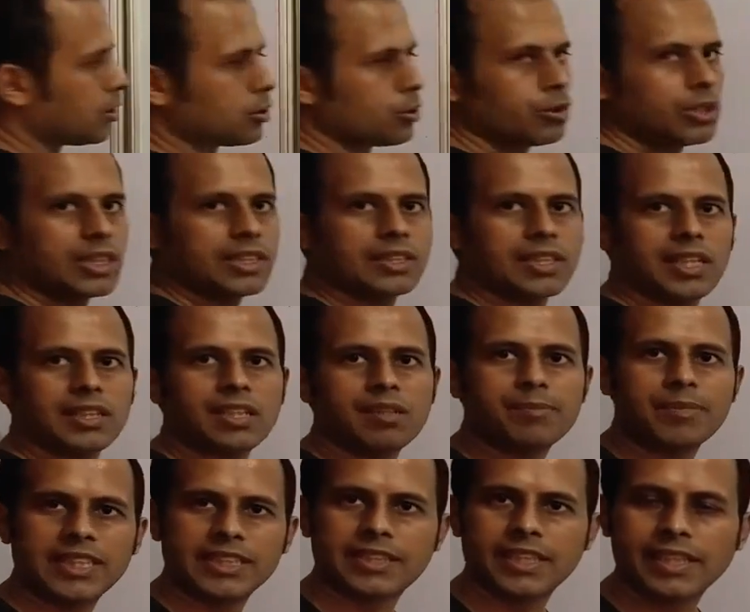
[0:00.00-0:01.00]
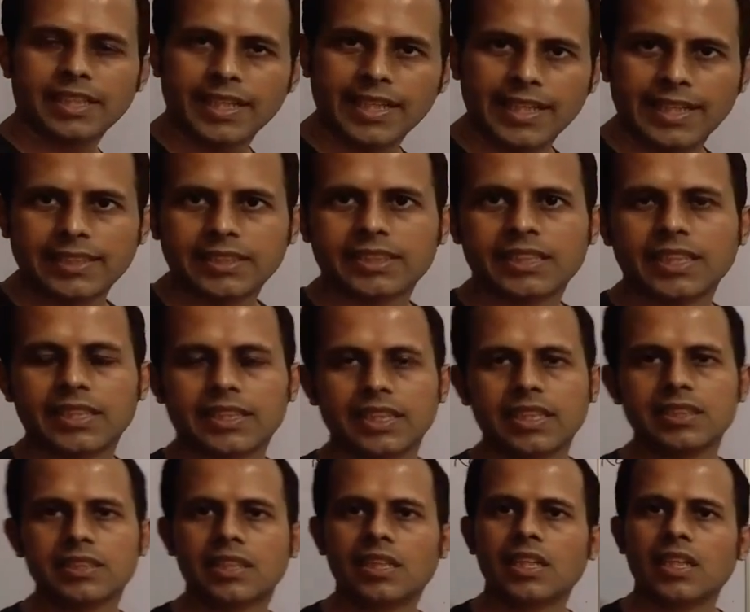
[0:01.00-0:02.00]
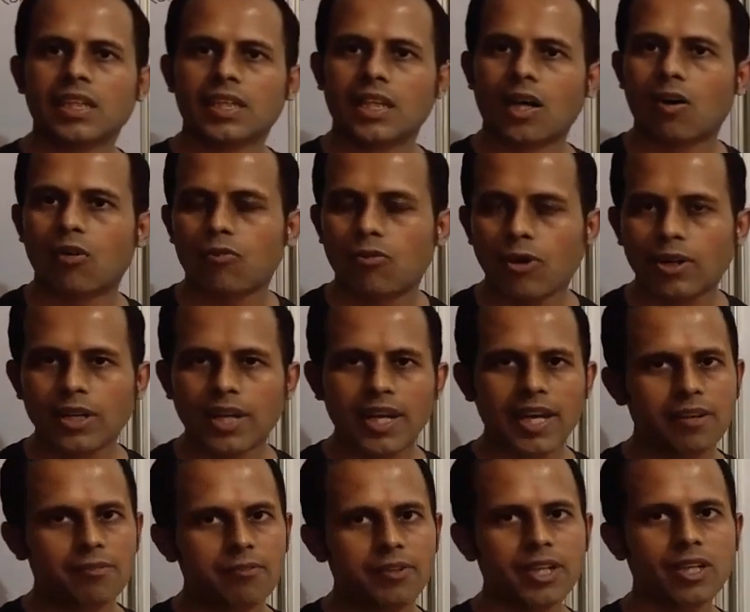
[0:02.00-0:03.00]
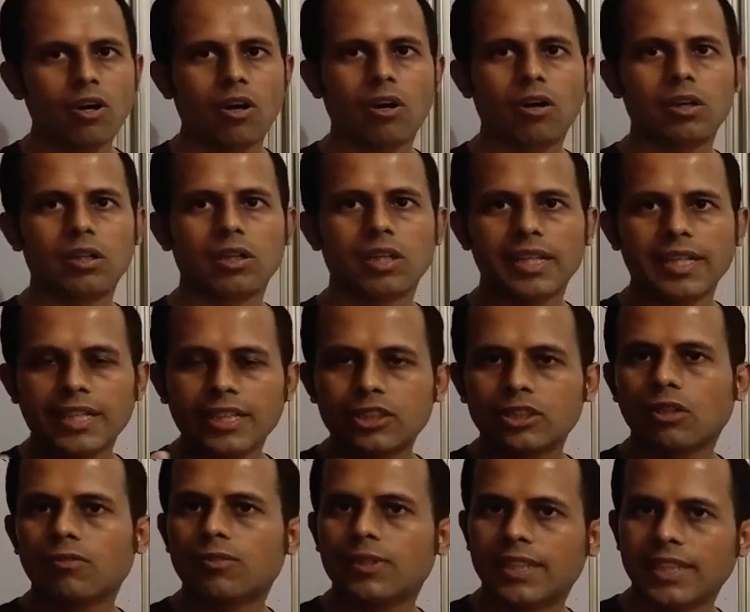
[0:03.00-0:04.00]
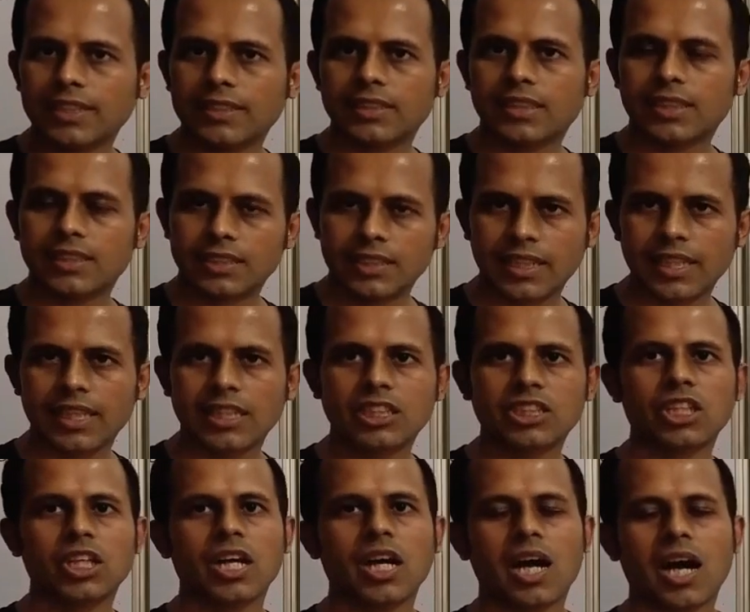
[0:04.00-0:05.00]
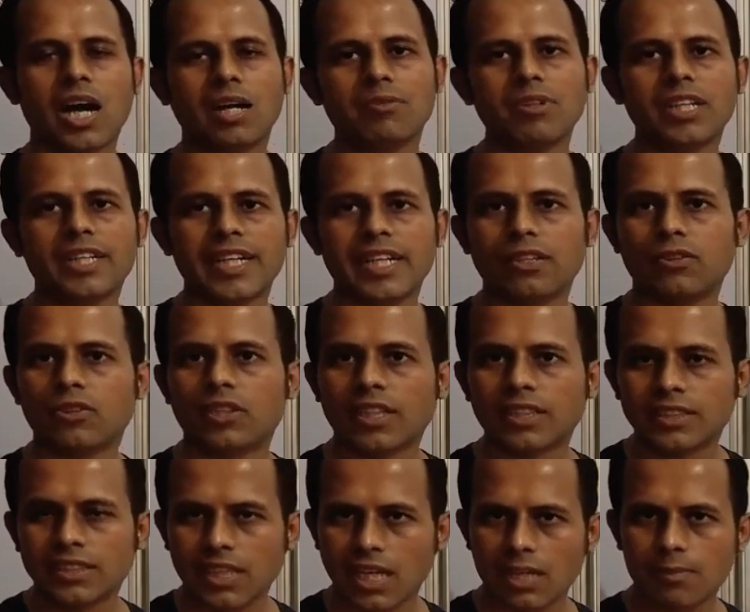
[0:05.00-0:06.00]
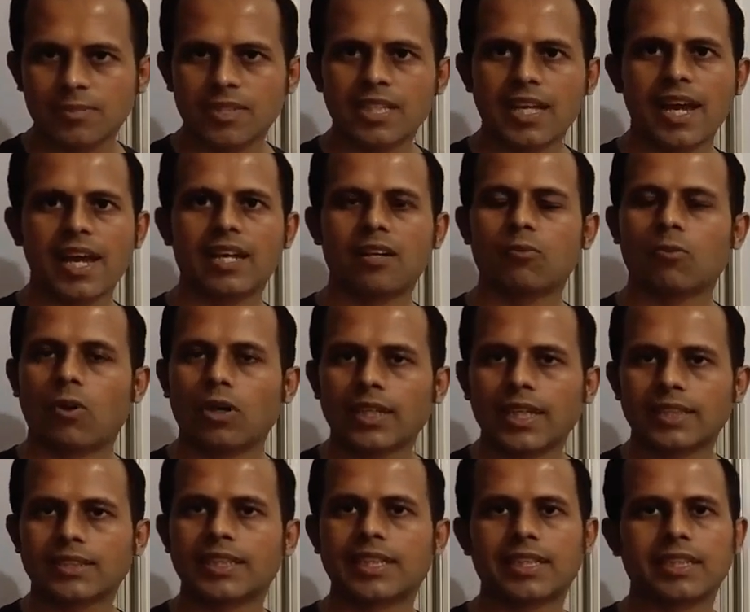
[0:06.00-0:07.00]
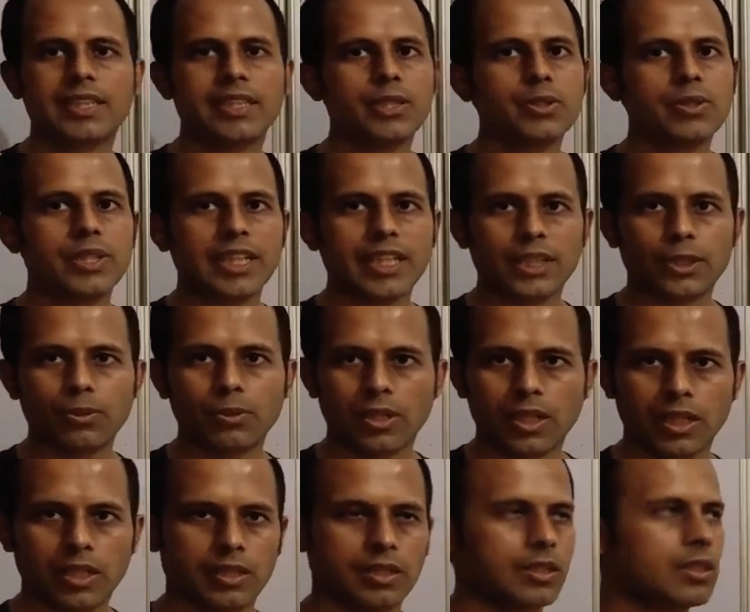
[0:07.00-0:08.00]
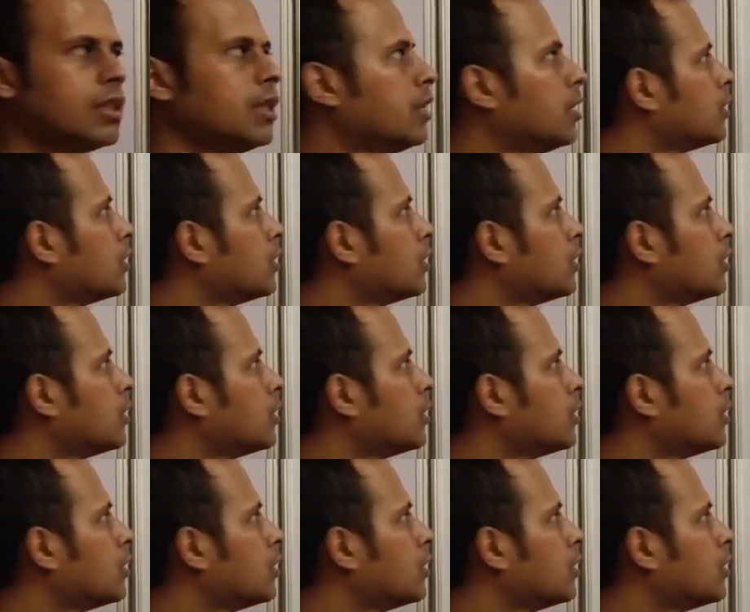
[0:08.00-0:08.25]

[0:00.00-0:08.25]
so these are the basic eight stages now for every or uh, each of this stage i will tell you the steps and what exactly you need to learn